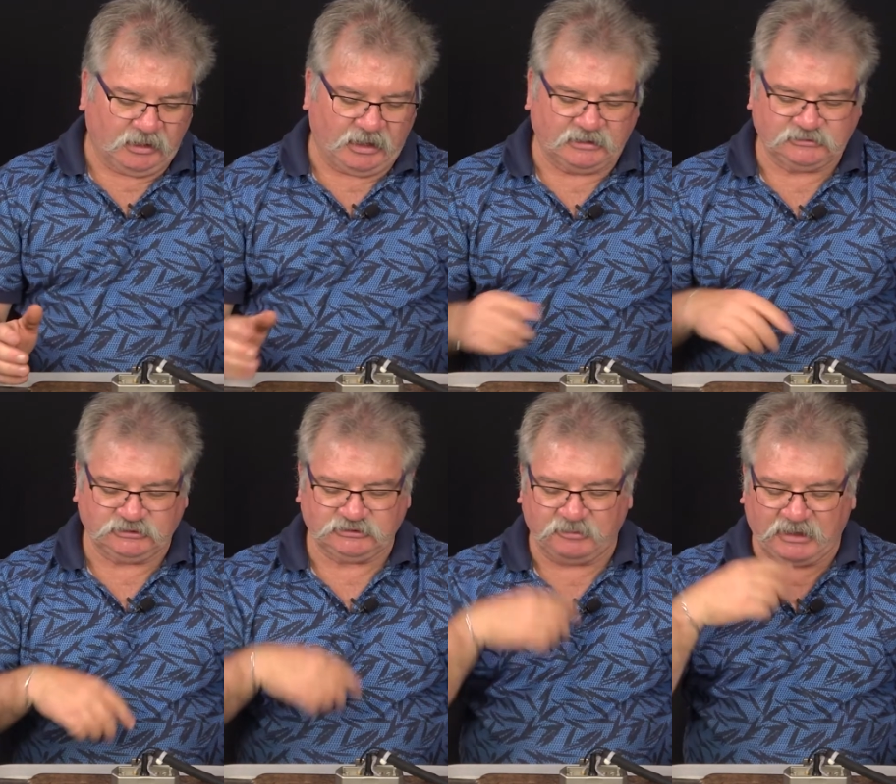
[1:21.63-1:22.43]
and it's
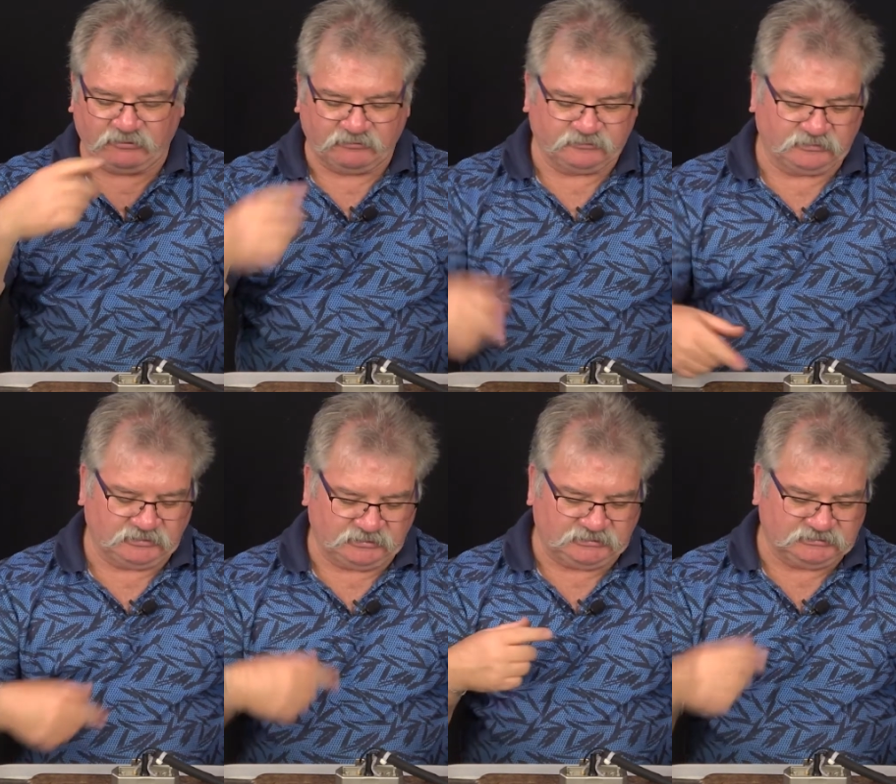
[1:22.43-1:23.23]
just a matter of
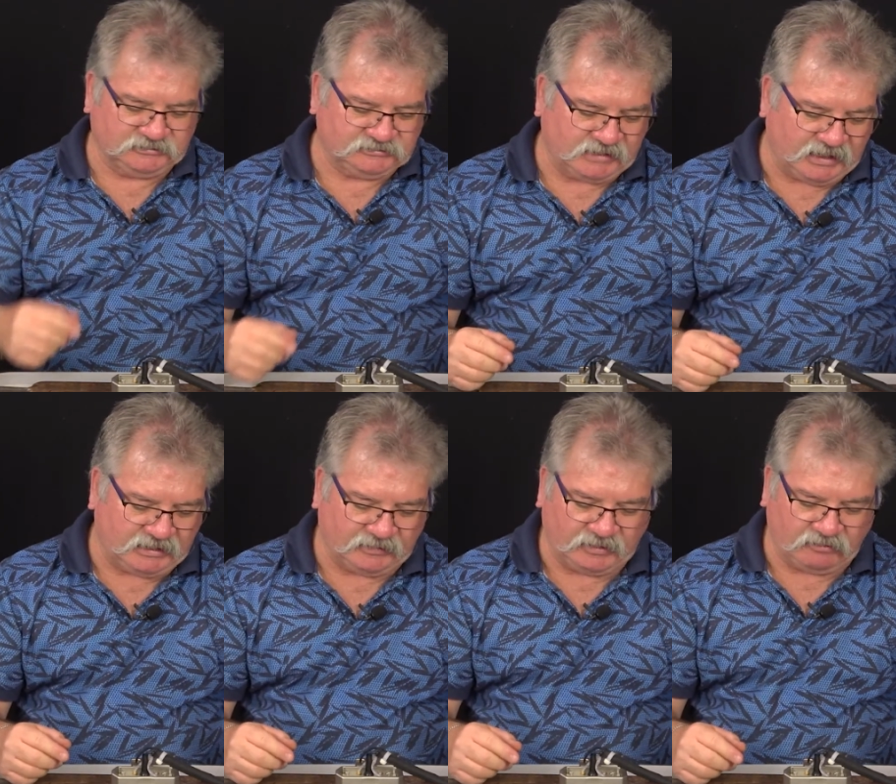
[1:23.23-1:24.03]
easily
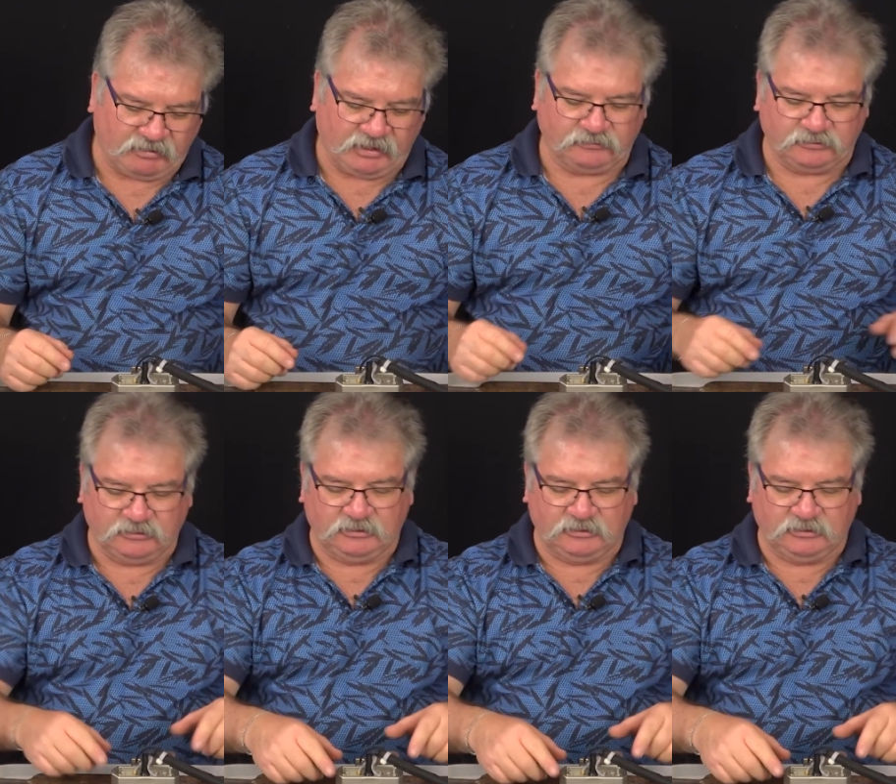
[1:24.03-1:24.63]
scanning that around.